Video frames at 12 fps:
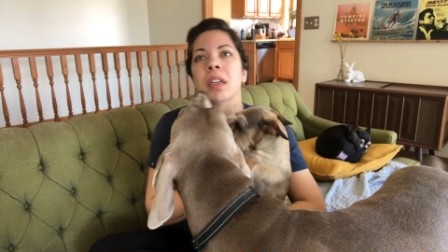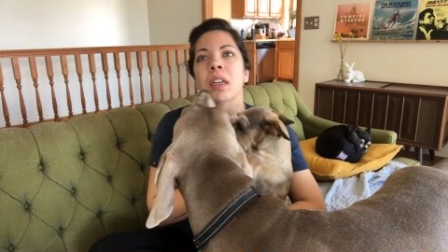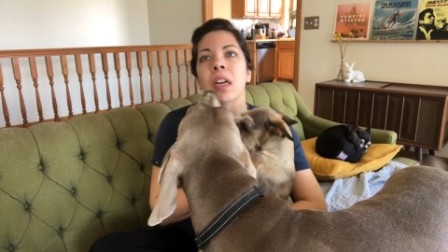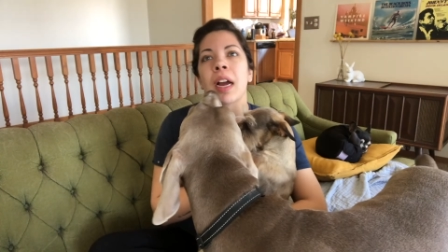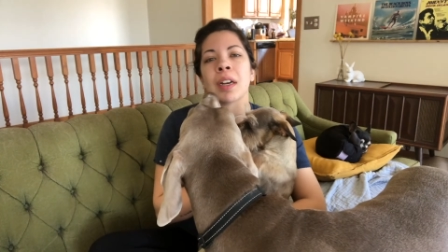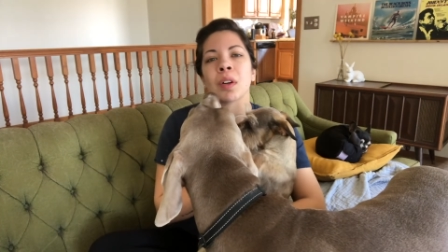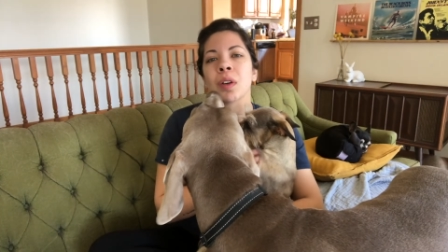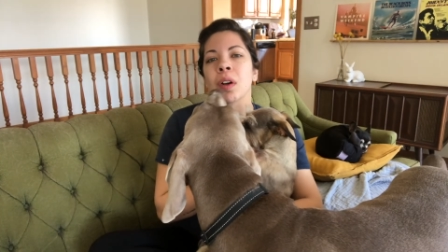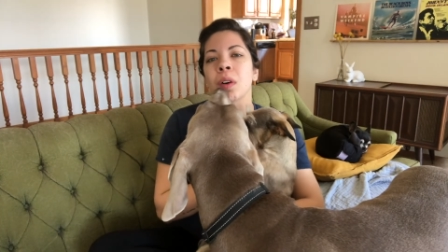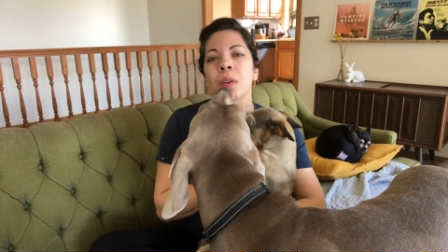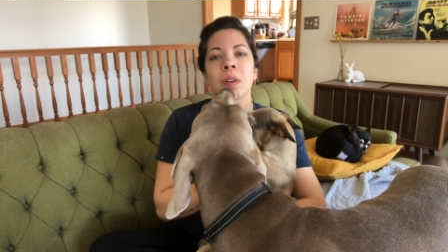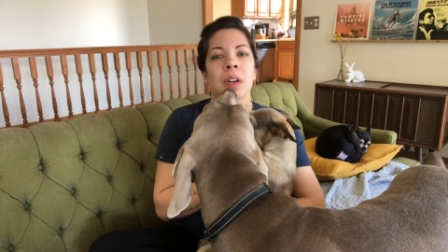I don't
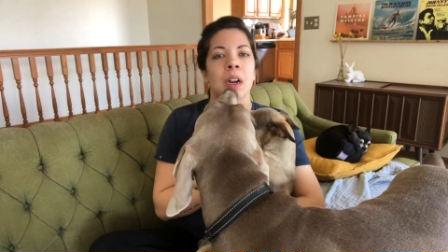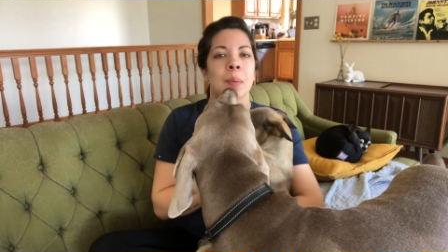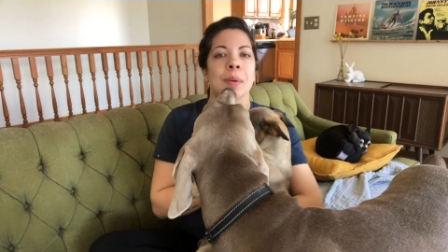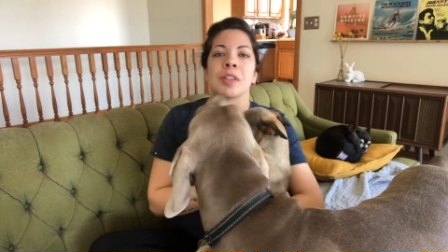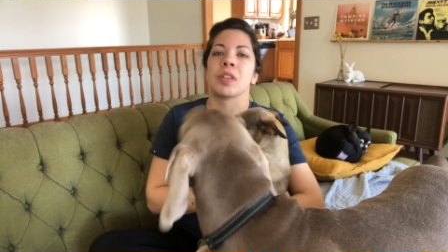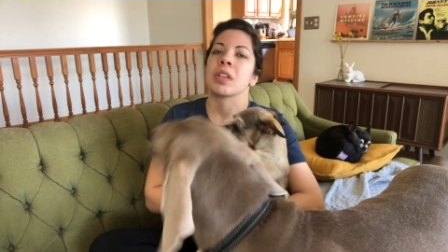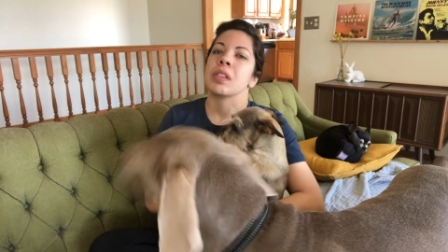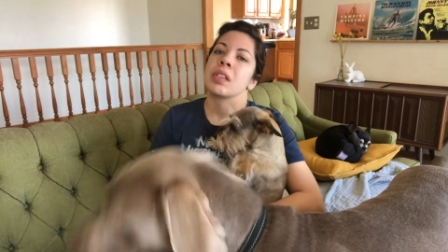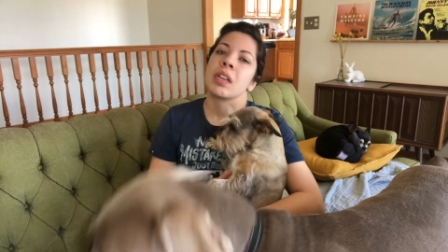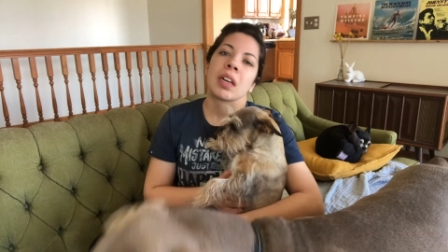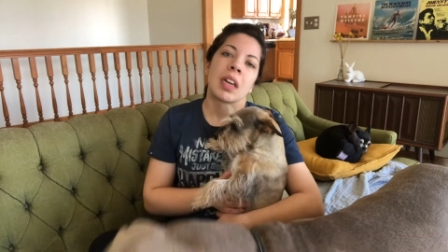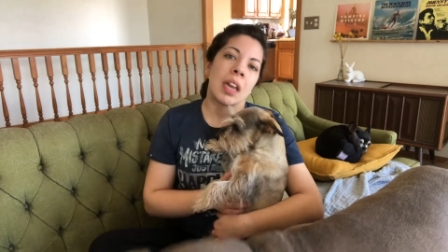know how much you can see
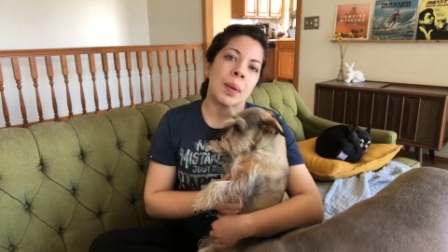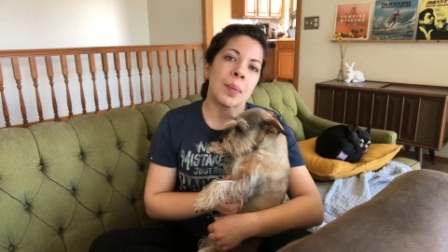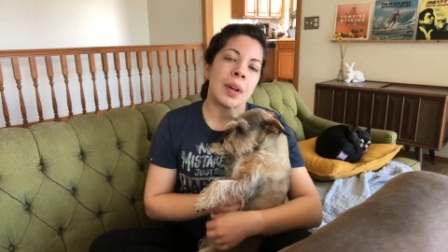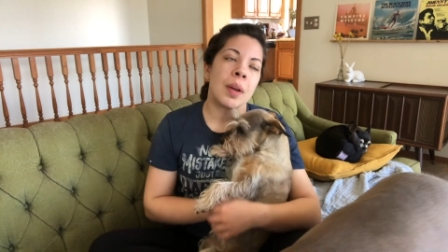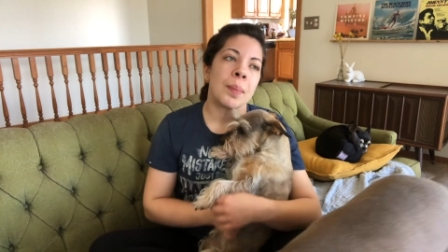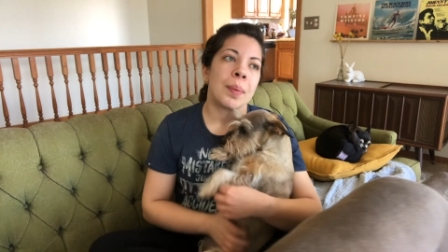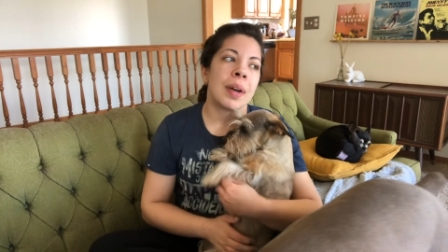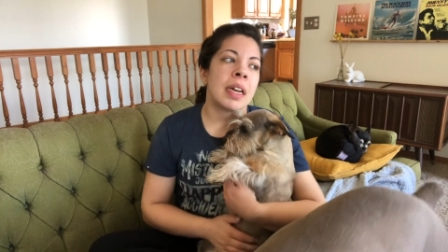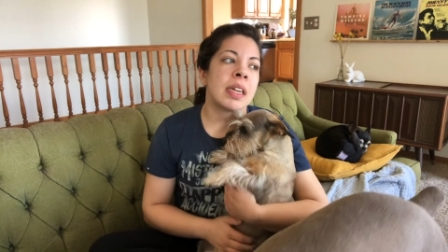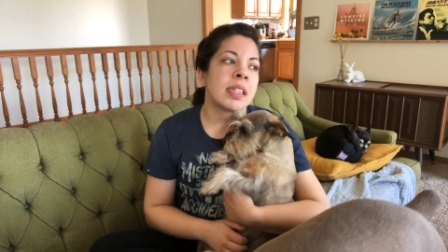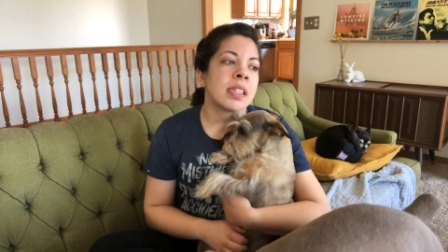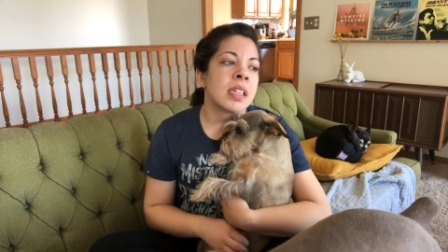on camera,
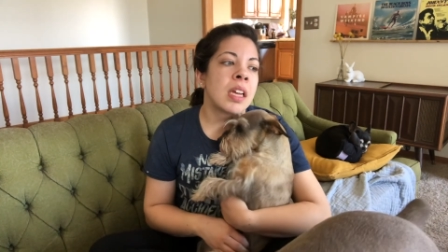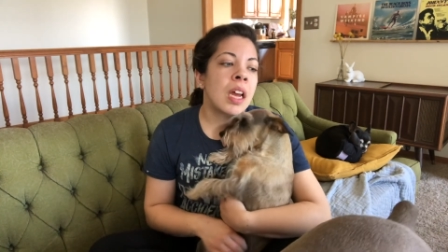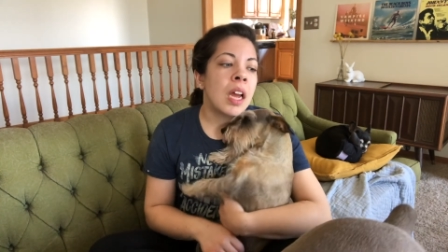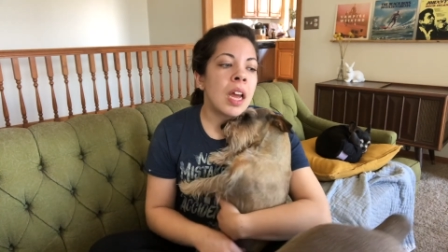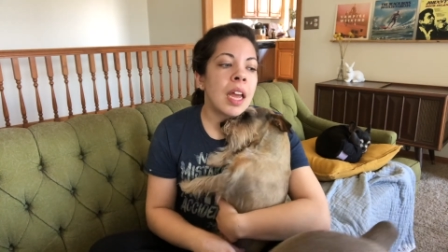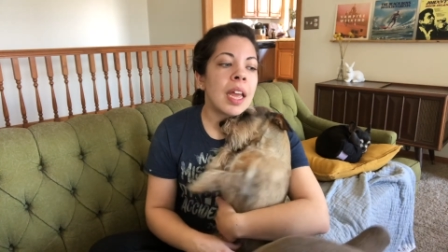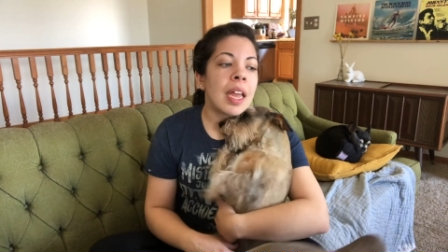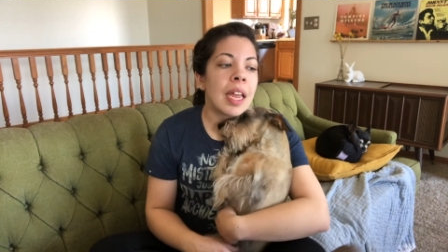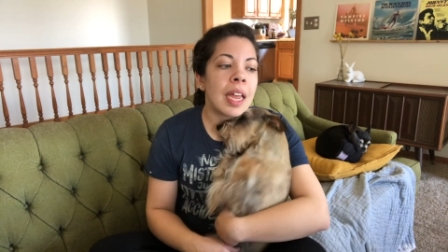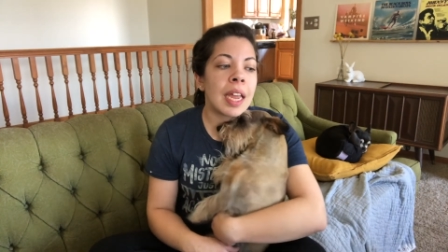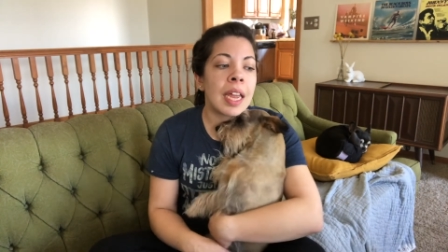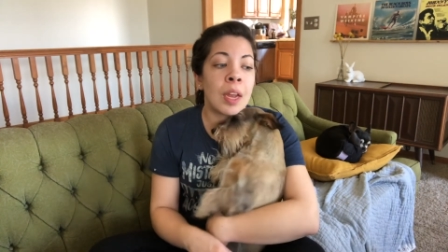but
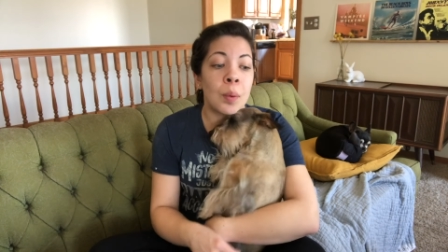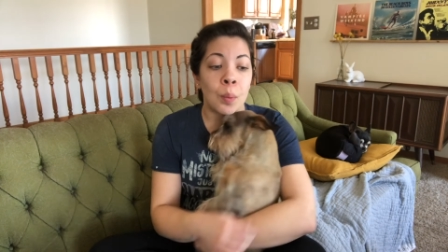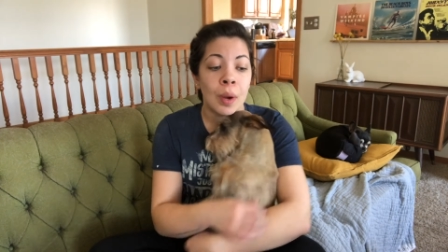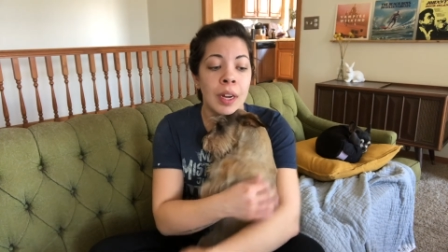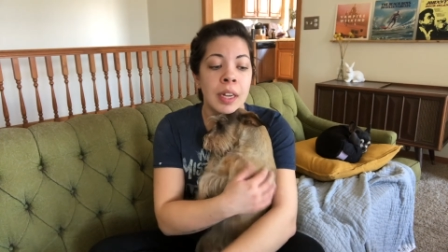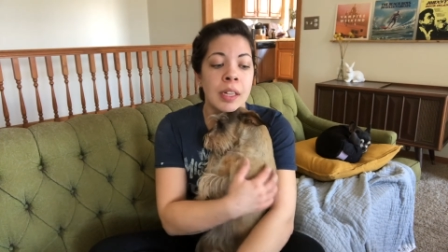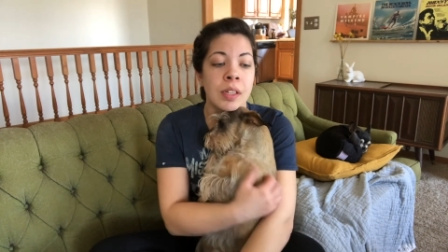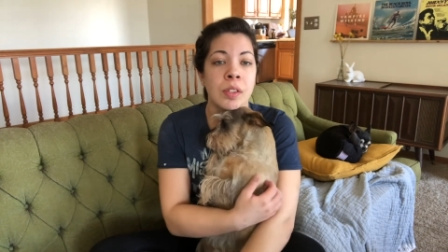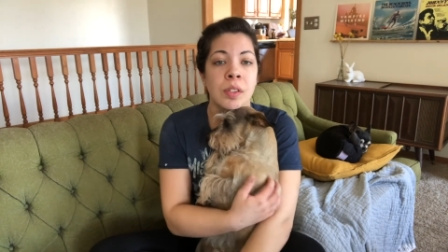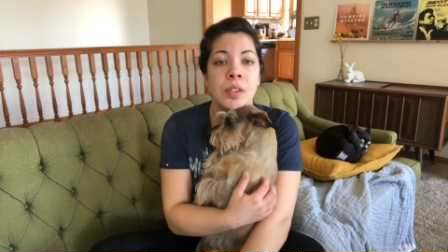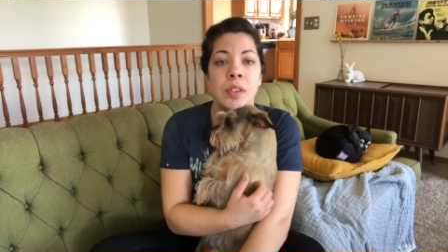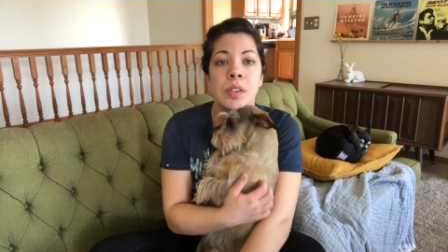it
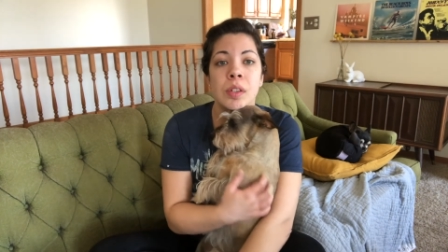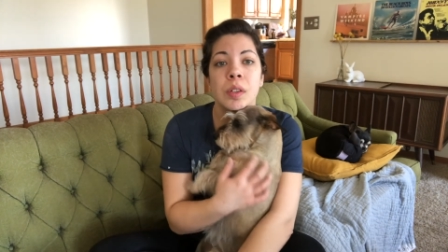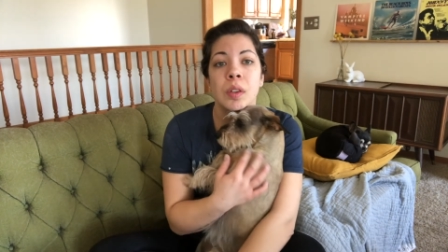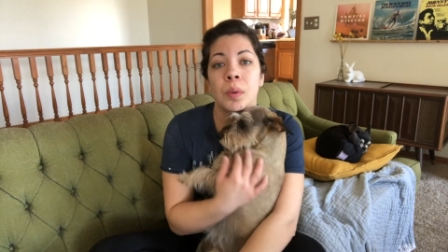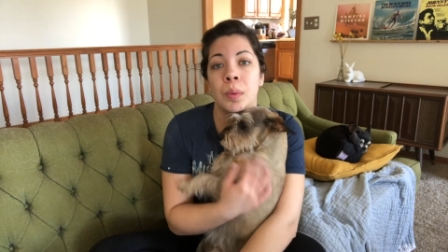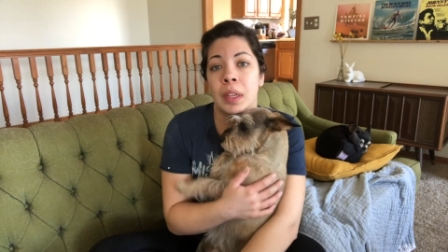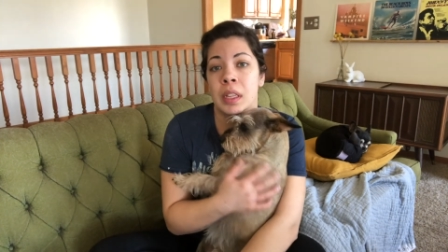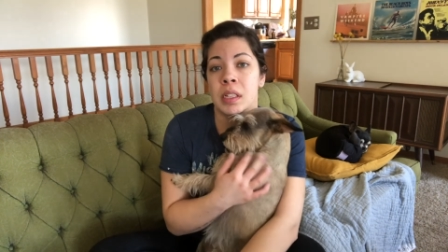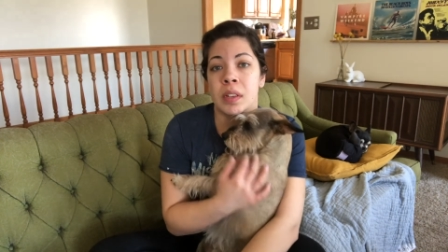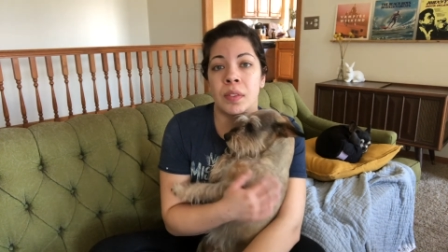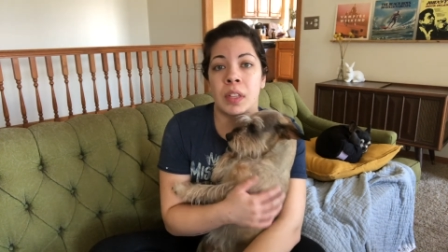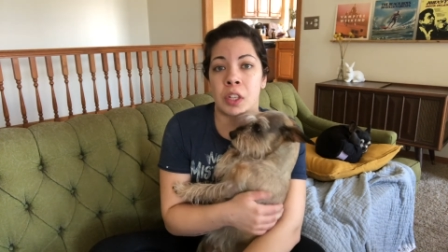was
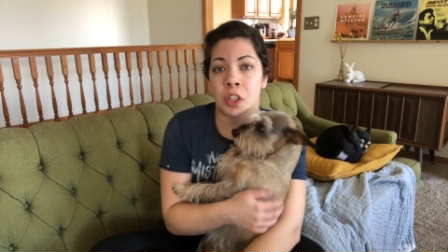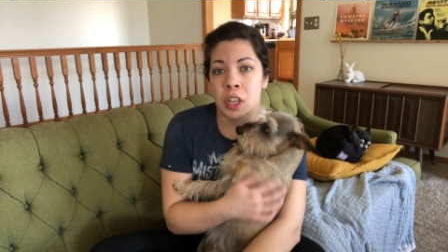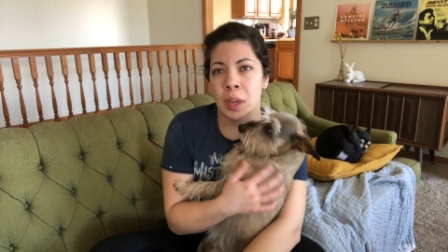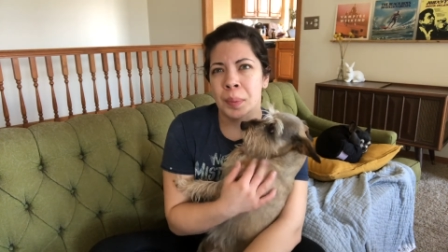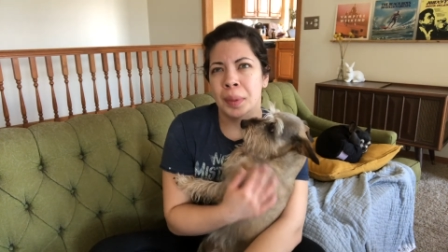relatively cheap.